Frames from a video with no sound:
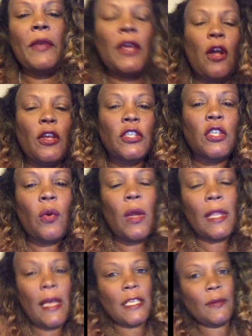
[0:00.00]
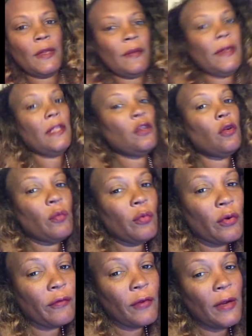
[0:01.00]
It also allows me to be a little
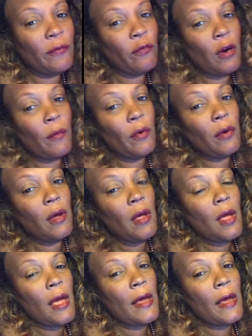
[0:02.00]
more informal.